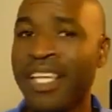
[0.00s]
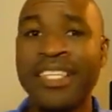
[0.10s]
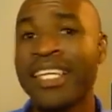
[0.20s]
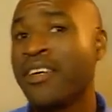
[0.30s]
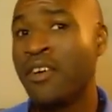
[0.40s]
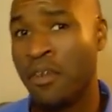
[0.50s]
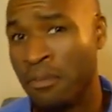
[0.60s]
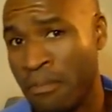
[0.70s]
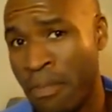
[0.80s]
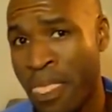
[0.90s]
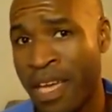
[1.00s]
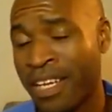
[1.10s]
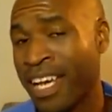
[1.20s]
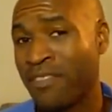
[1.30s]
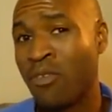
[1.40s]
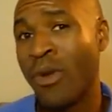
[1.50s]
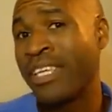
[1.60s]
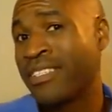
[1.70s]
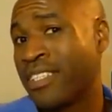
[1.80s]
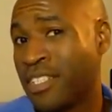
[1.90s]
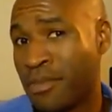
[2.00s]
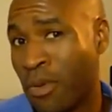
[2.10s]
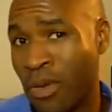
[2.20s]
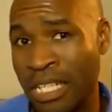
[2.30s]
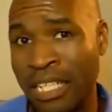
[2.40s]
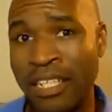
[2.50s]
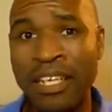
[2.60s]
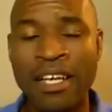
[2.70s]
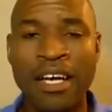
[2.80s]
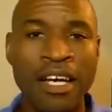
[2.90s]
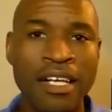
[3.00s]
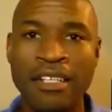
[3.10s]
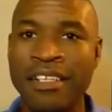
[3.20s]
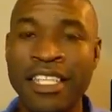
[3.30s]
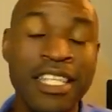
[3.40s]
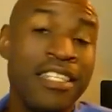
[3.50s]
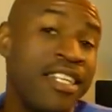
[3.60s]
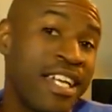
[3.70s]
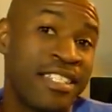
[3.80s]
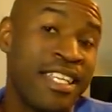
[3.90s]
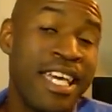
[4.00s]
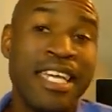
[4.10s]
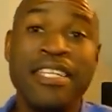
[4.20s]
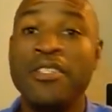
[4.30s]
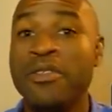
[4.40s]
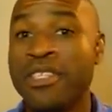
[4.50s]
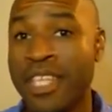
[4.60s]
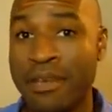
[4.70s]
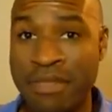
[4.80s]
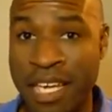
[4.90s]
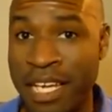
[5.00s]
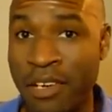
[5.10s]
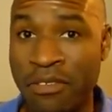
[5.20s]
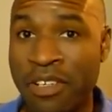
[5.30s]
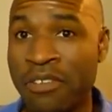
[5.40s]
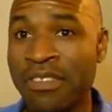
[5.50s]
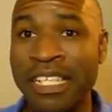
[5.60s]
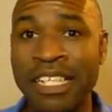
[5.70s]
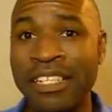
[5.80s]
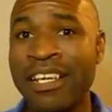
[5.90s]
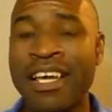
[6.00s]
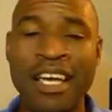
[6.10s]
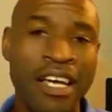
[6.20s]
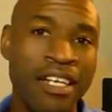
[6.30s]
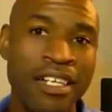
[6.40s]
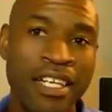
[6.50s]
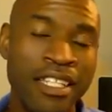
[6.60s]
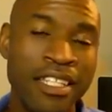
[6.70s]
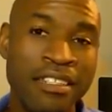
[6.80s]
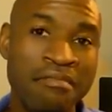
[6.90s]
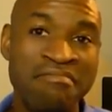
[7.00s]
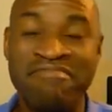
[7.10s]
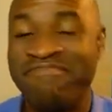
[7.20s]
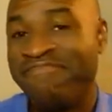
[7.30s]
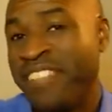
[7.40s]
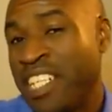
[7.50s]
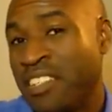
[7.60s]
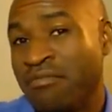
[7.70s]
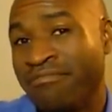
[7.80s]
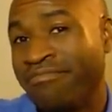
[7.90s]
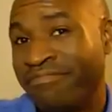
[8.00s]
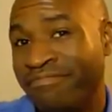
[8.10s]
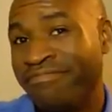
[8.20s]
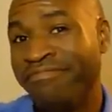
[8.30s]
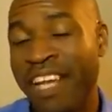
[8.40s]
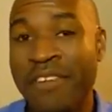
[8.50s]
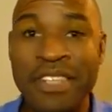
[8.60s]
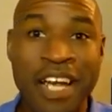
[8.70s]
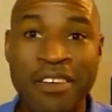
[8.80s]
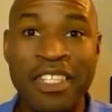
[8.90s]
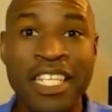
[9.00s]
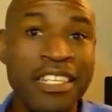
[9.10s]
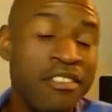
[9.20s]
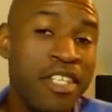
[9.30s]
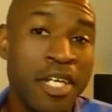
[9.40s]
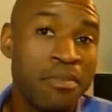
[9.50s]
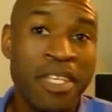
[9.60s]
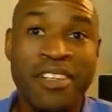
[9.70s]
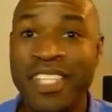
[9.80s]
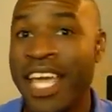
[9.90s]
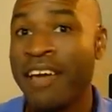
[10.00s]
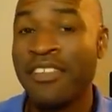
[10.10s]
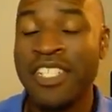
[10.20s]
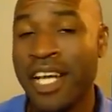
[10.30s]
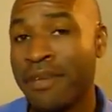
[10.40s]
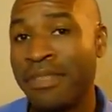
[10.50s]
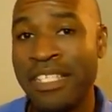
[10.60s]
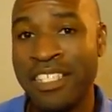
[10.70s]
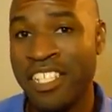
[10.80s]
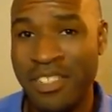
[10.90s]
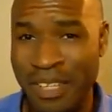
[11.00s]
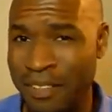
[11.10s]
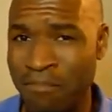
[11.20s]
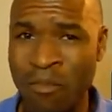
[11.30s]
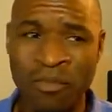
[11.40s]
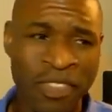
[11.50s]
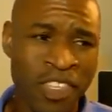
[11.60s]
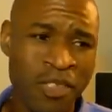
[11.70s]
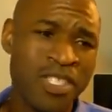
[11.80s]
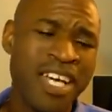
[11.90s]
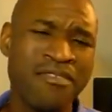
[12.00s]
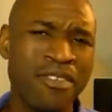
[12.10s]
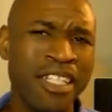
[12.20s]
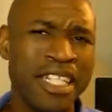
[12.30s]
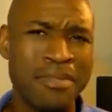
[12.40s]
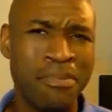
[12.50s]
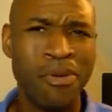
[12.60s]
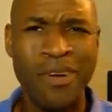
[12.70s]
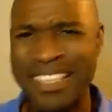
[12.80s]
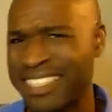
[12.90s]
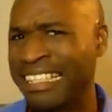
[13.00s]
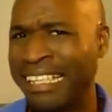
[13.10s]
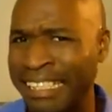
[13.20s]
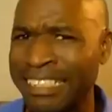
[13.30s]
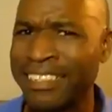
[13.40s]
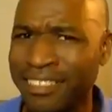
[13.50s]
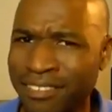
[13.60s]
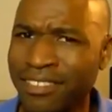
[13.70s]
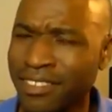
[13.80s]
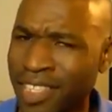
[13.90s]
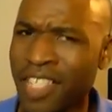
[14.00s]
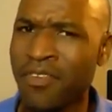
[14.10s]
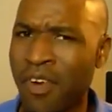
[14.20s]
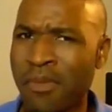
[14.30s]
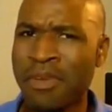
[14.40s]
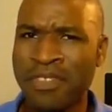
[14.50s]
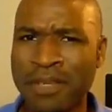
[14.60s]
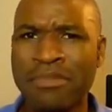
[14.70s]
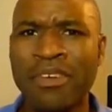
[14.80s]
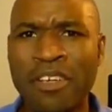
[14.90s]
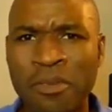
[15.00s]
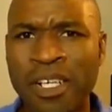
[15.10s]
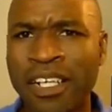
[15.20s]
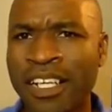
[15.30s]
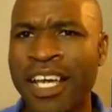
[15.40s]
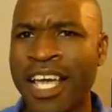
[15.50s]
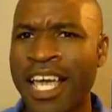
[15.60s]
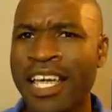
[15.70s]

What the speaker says: and they go home. Kind of wasted your morning. And then the next day you do the same thing over and over again. And then, every now and then you get up there and they have a job and they send you out. So it's kind of really a depressing form of temporary work.